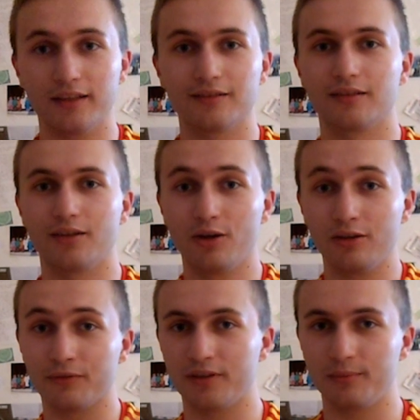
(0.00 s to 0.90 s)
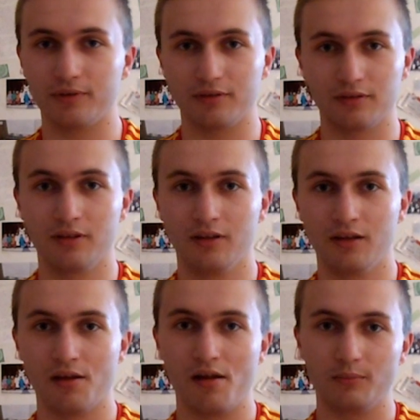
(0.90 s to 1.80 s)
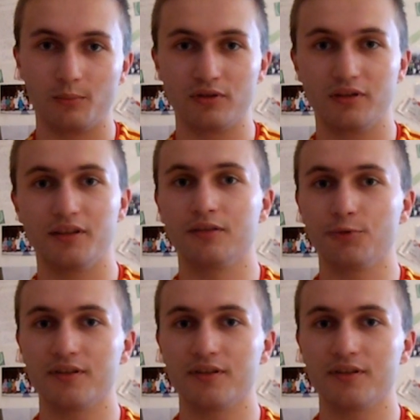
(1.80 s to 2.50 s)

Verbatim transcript: Not all of them but mostly in